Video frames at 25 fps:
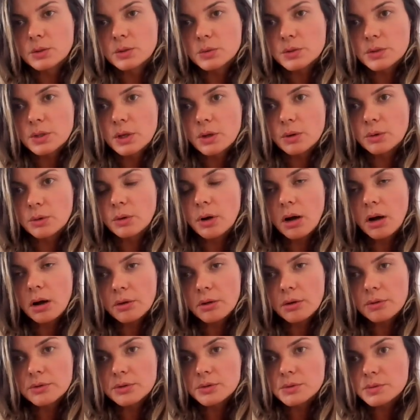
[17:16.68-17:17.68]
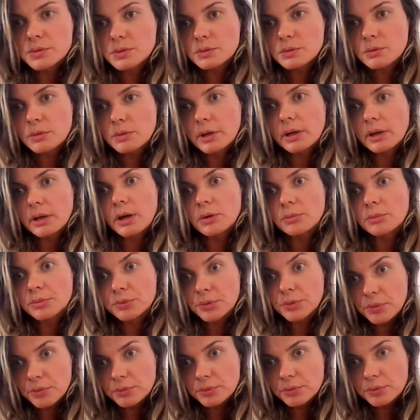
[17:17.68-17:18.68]
So all those
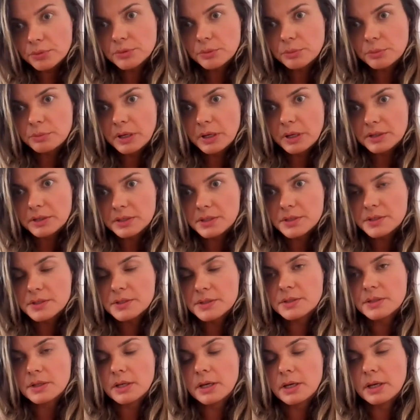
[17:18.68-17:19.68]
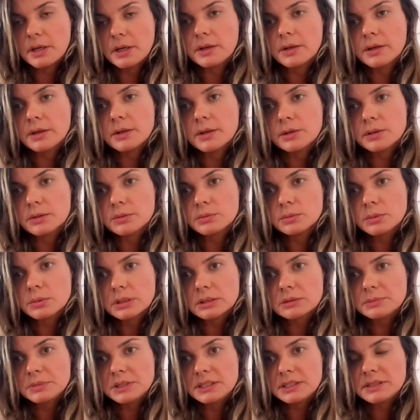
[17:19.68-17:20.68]
approved bodies
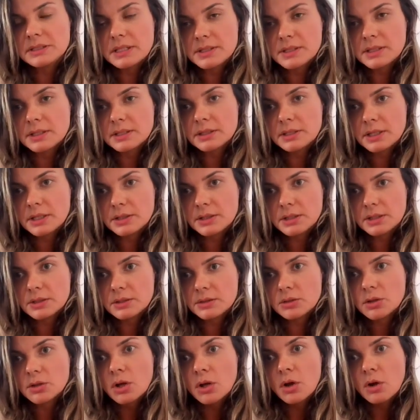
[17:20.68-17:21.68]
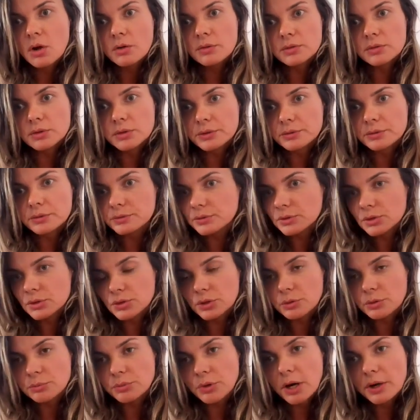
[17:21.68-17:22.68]
will be designated for
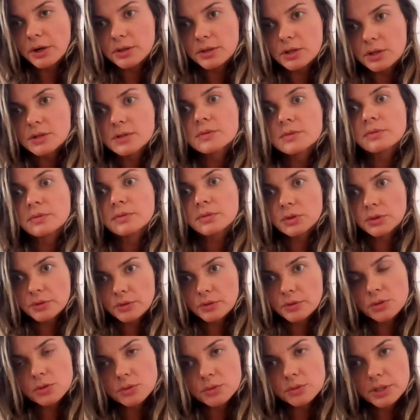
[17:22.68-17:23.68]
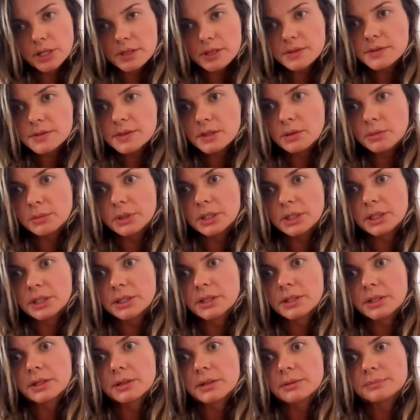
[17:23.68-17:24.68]
future products for the UK CE
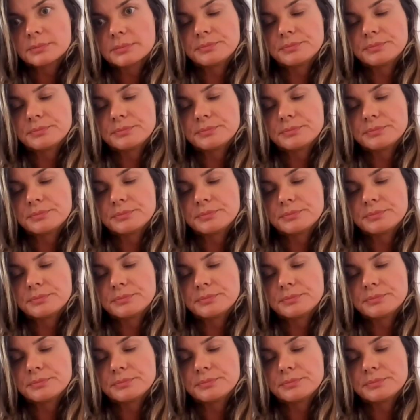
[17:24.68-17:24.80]
mark.